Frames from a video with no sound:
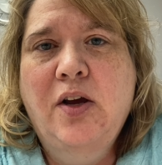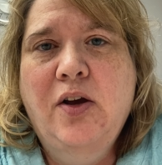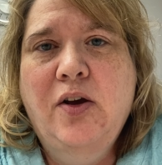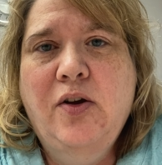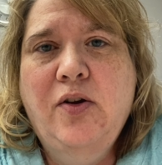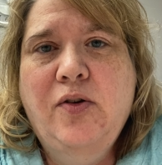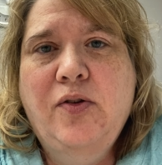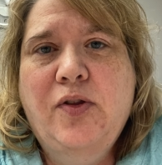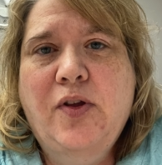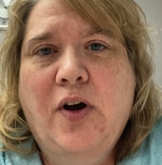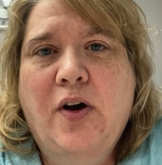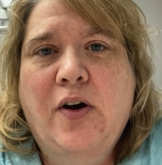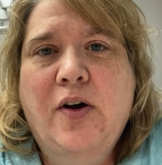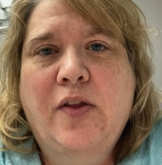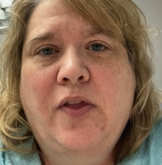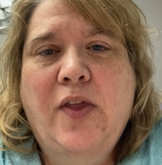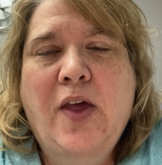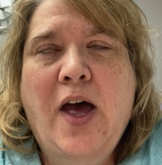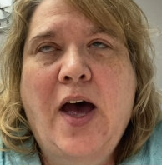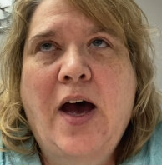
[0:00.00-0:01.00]
who
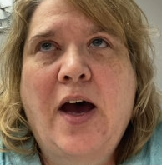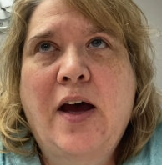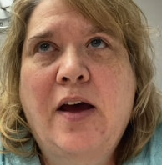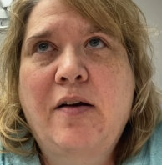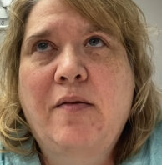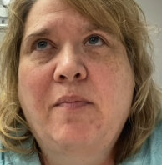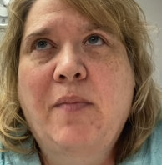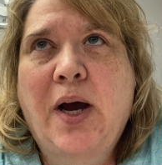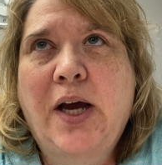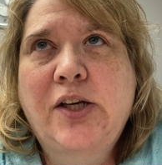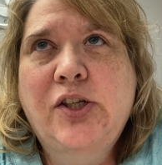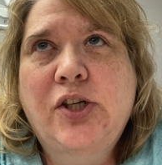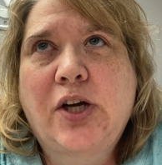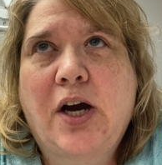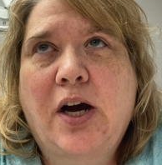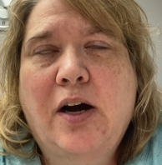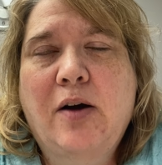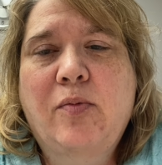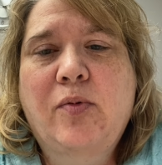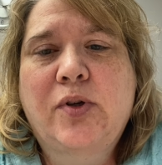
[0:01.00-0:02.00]
thought that my
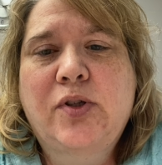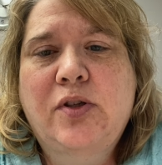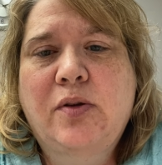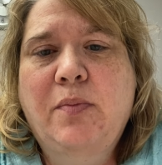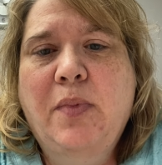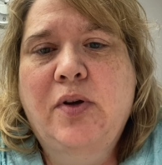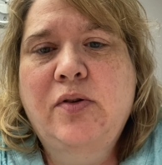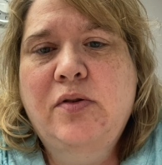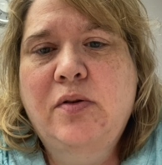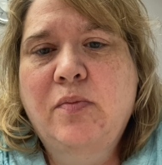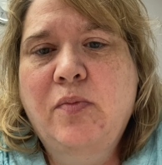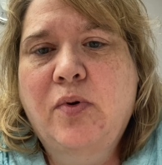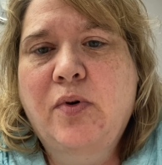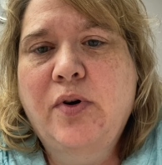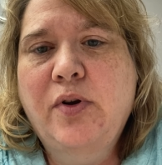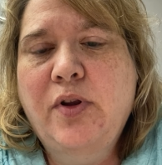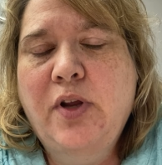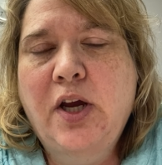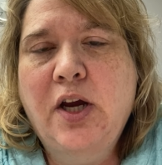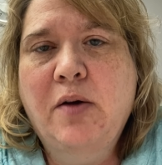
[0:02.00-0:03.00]
job was the most
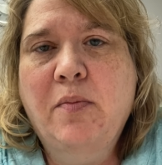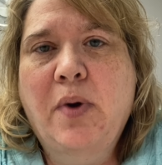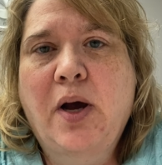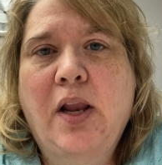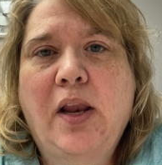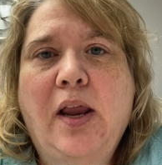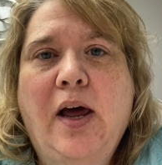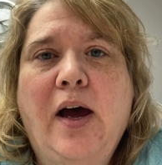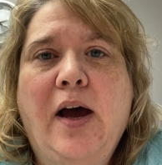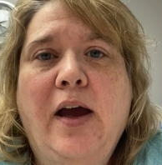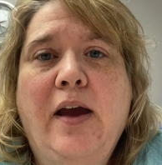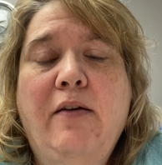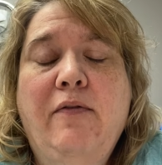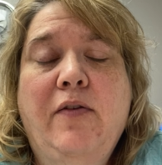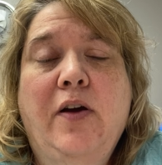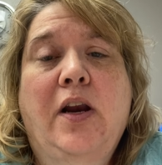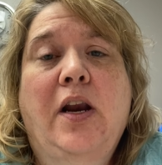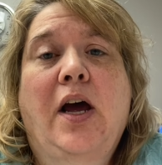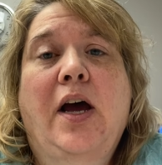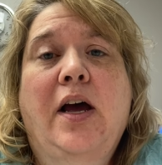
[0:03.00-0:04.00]
important thing in my
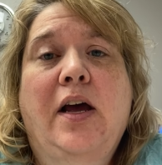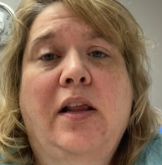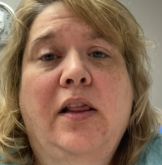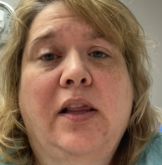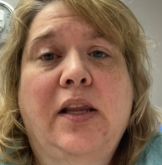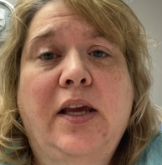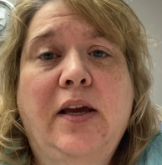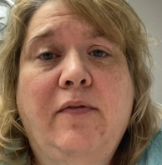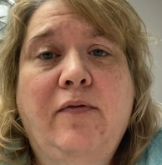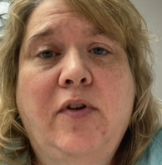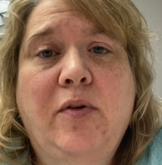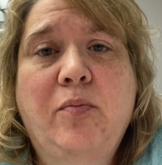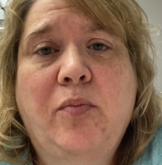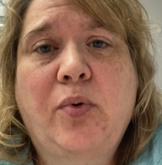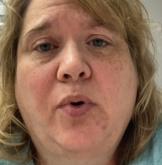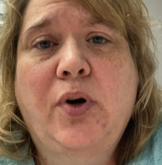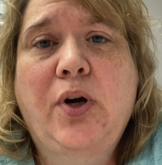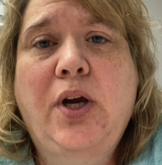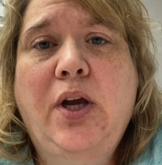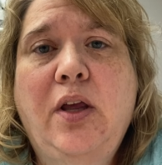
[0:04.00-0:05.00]
life, and I lived and
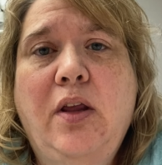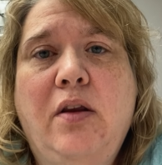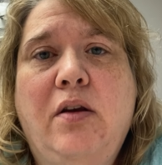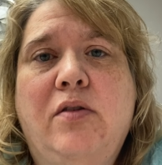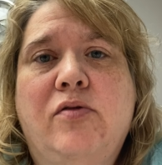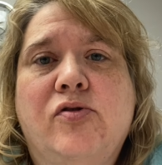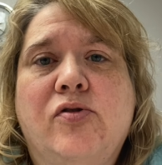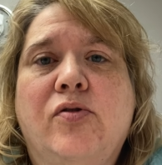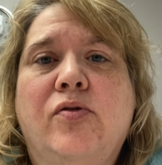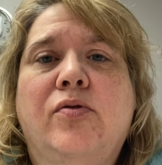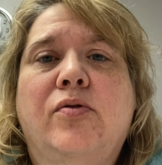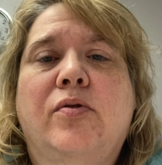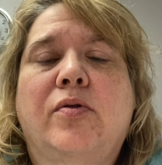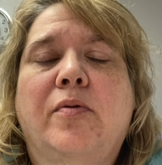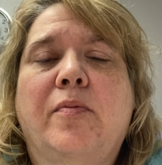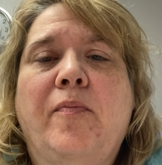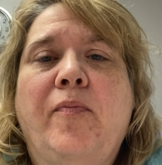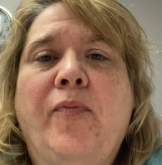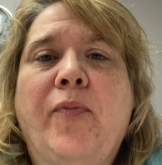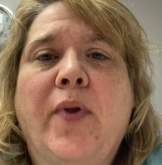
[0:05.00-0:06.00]
breathed school.